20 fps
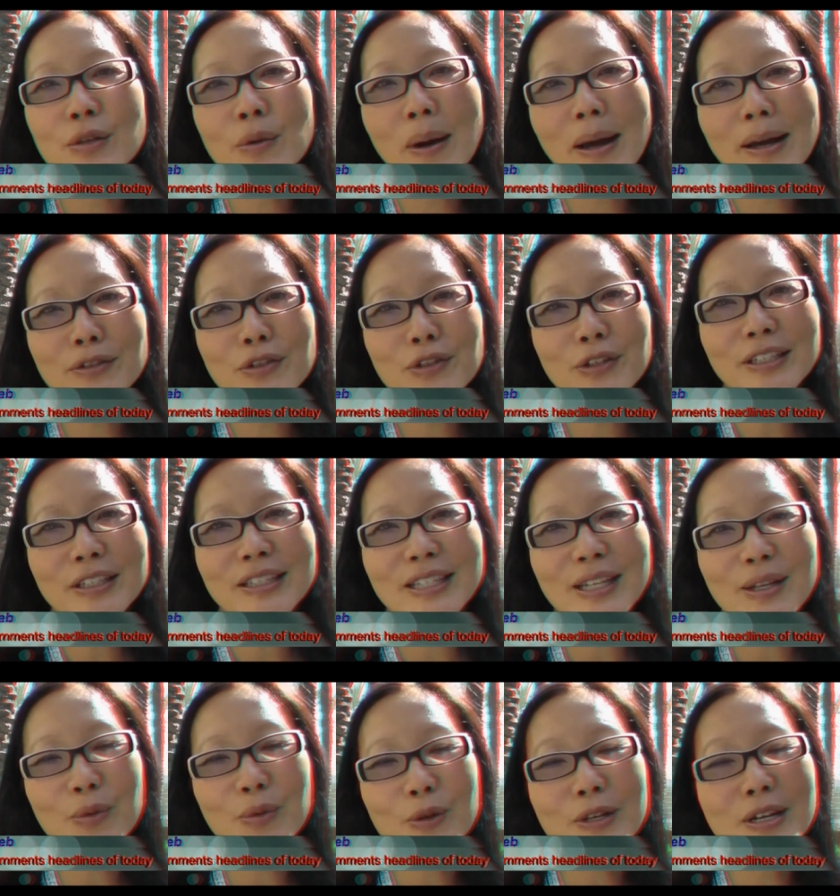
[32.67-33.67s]
So as you can
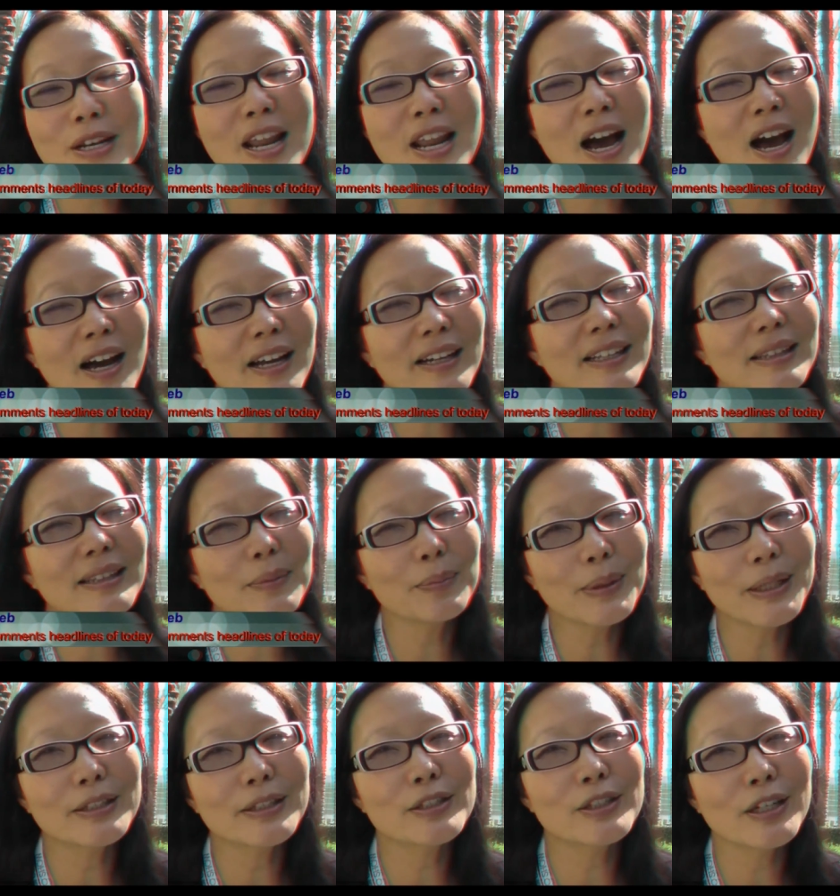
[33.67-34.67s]
see, we're not at the
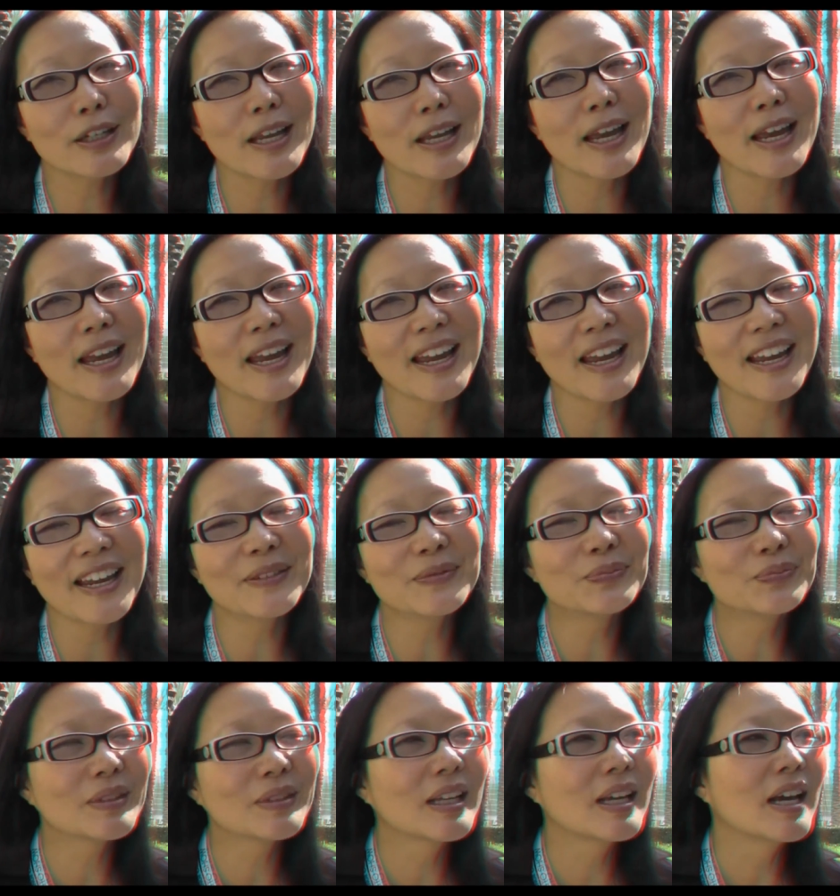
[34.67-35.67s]
beach today
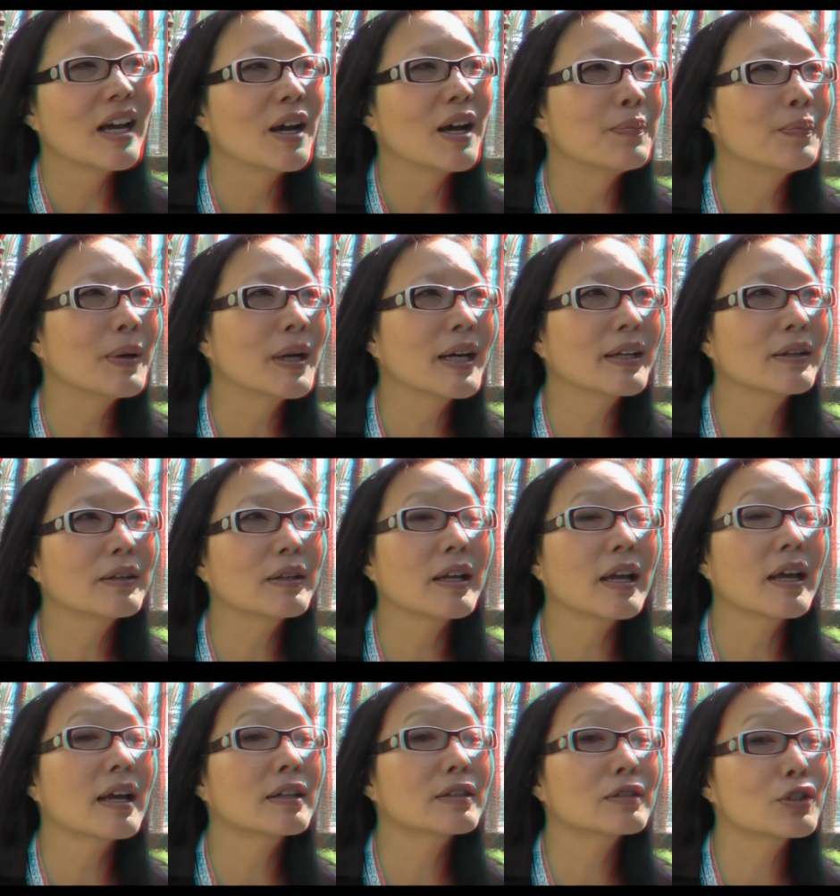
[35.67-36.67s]
but
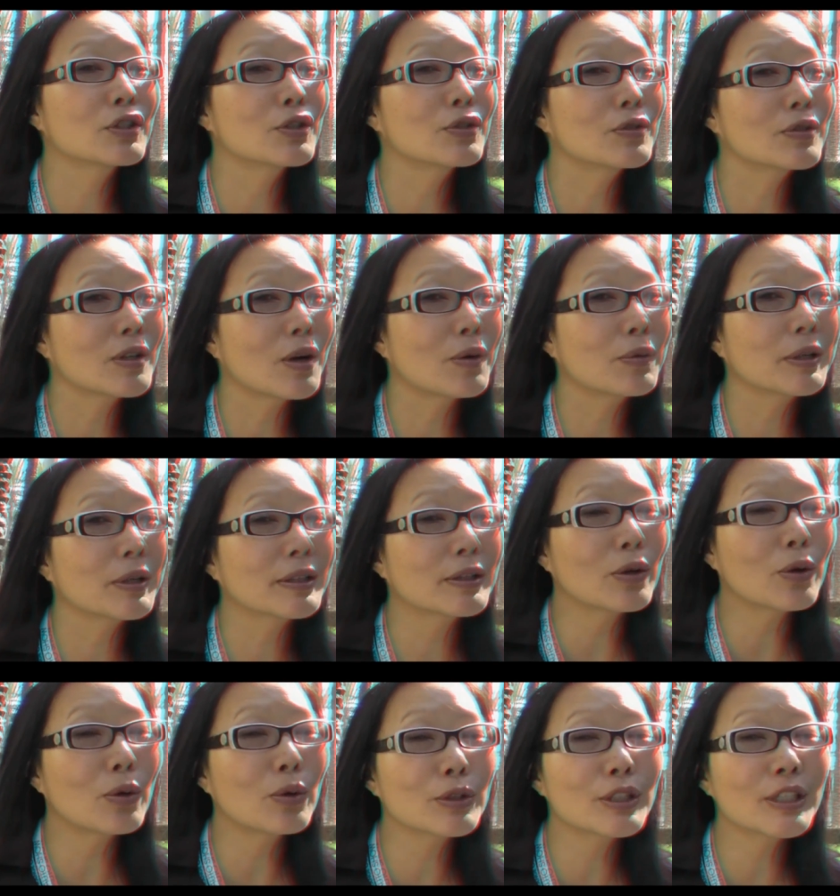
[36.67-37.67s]
as you saw, we're at
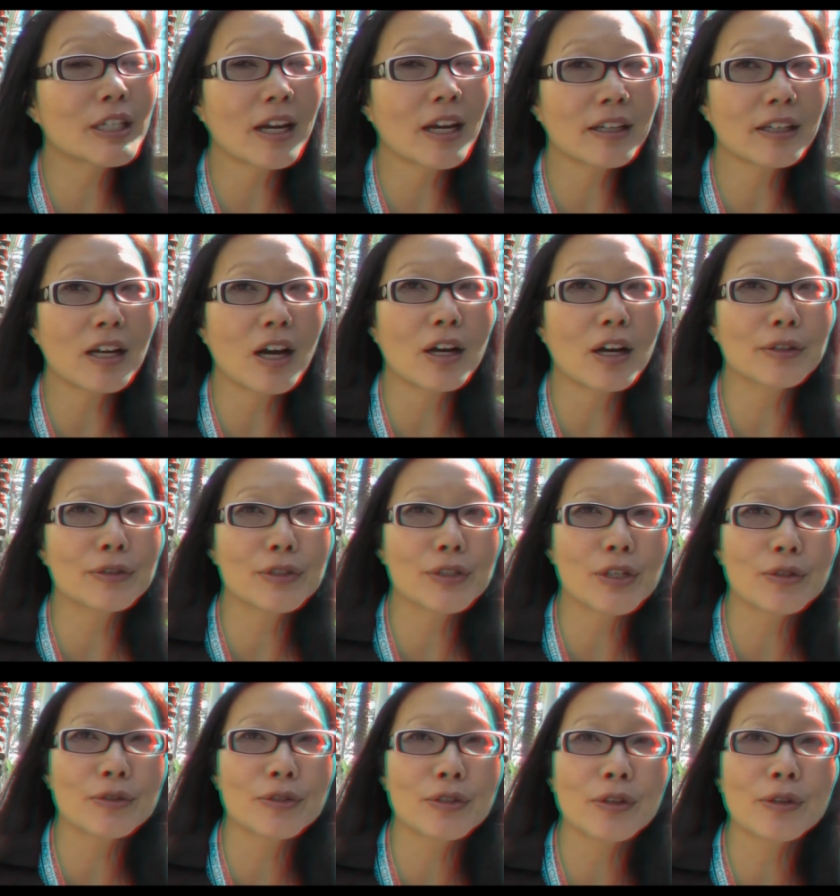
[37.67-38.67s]
the Orange County Auto
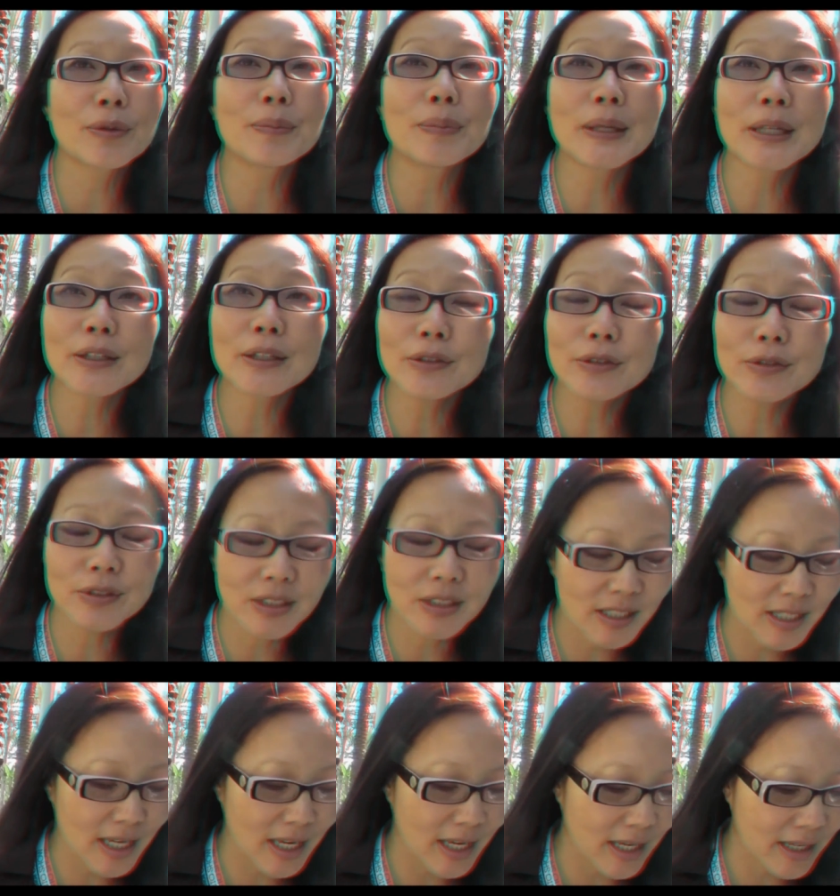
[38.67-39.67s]
Show. So the big news
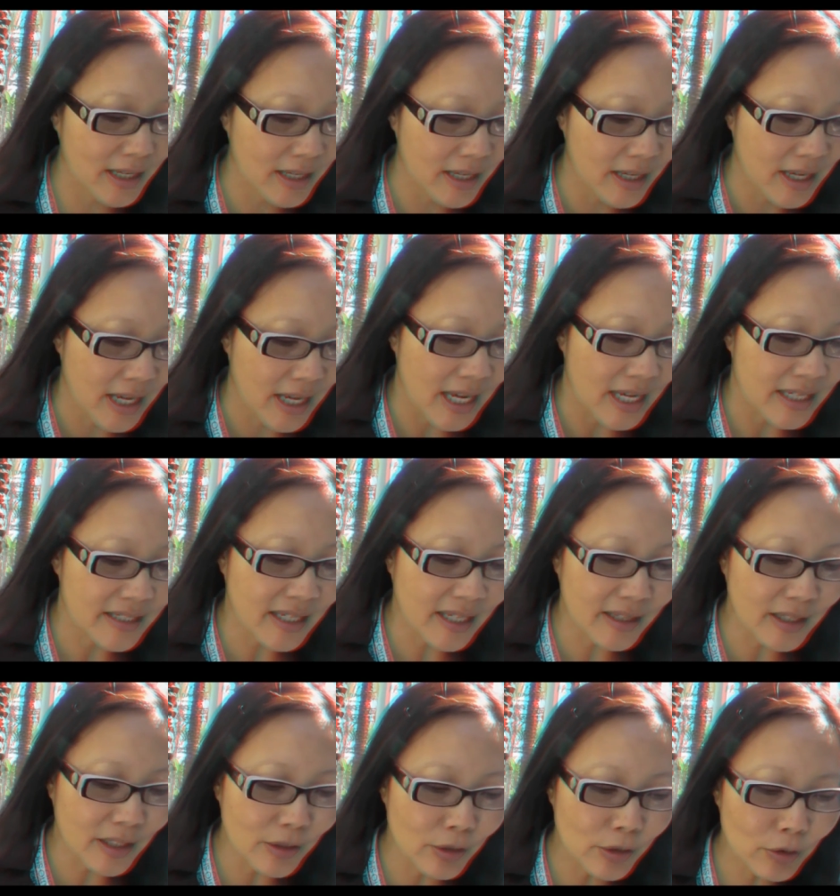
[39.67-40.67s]
today is
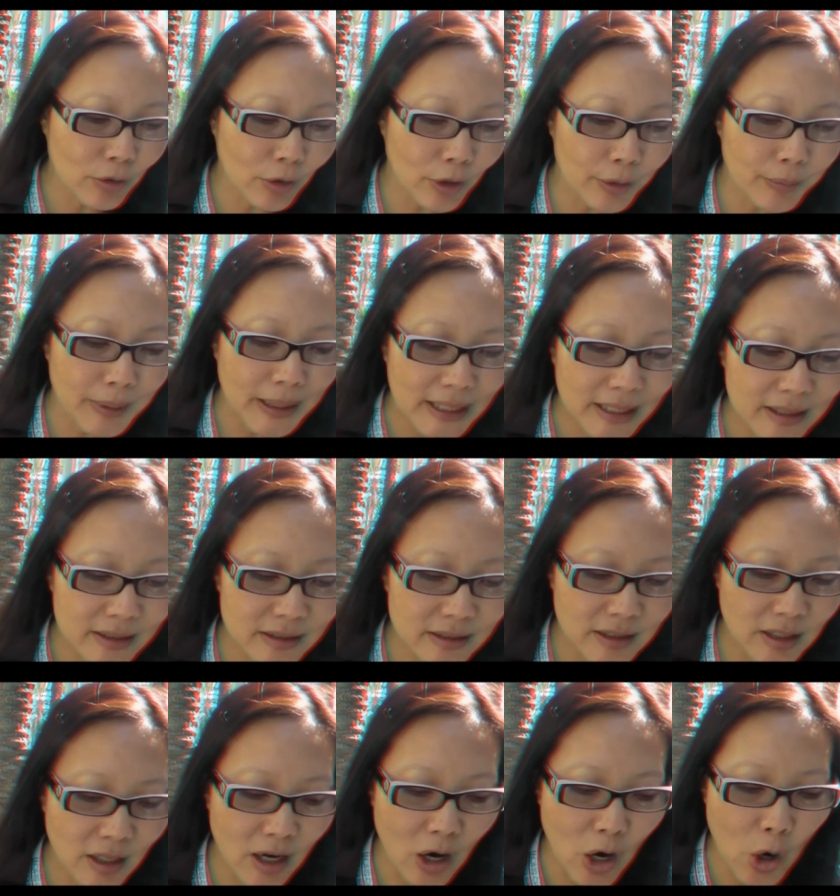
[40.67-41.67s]
that the New York
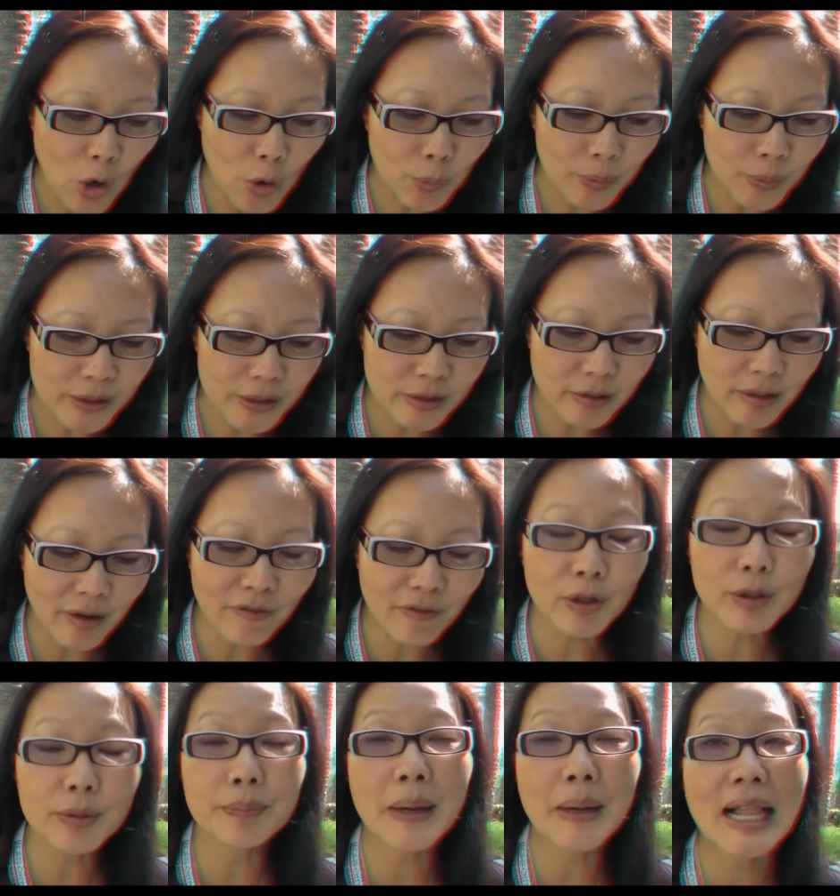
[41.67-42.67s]
meetings open to
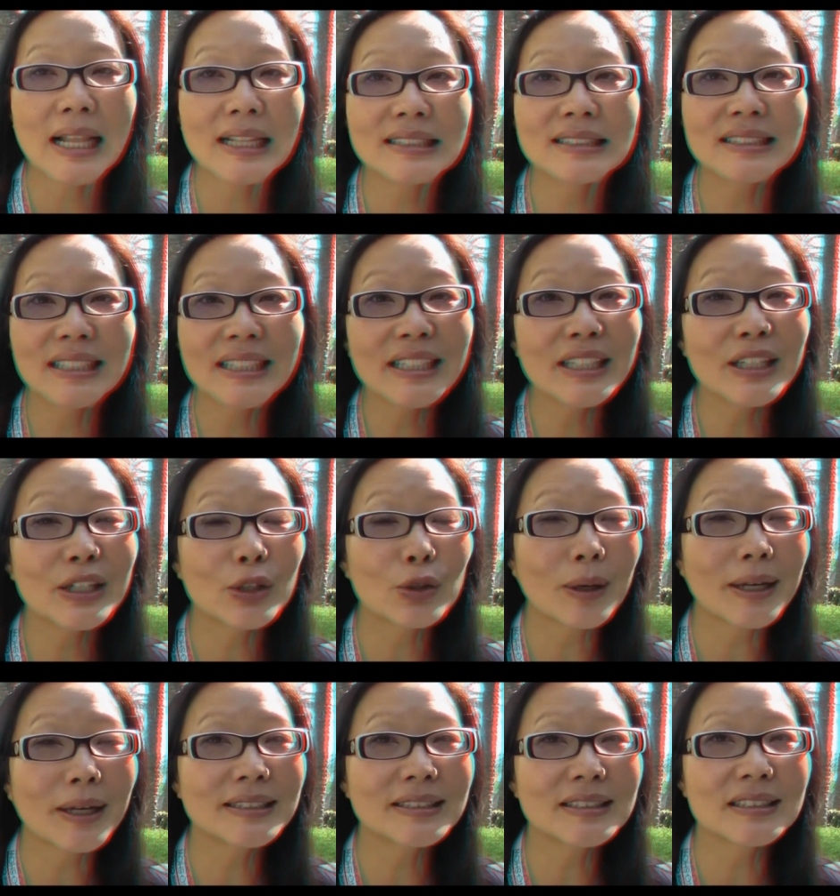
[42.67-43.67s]
avert Palestinian
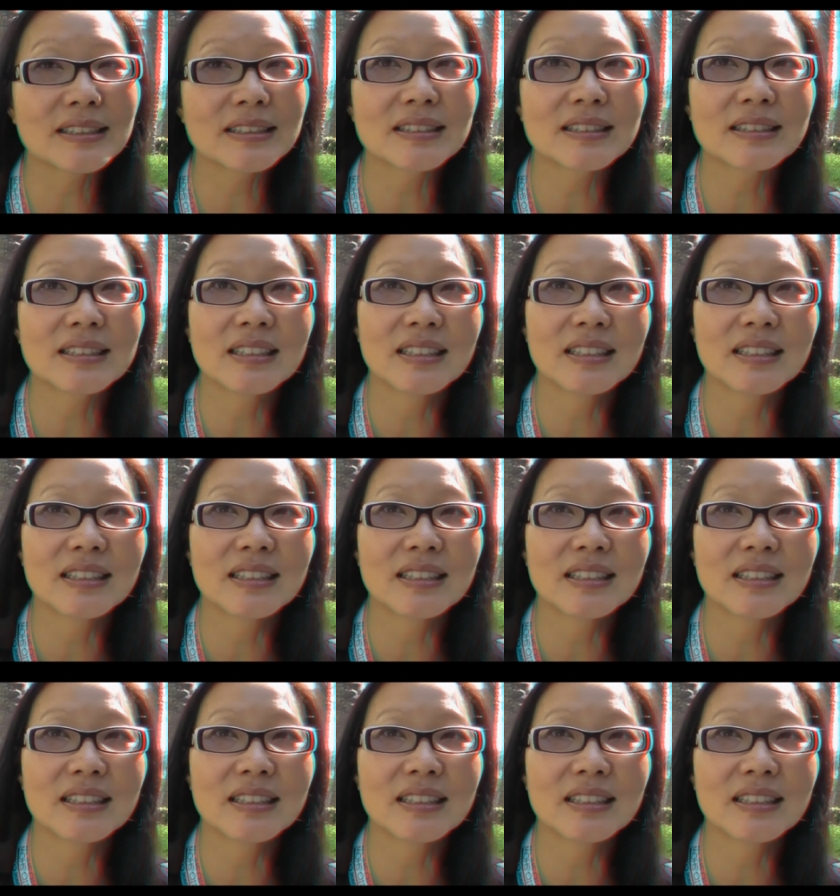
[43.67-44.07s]
crises.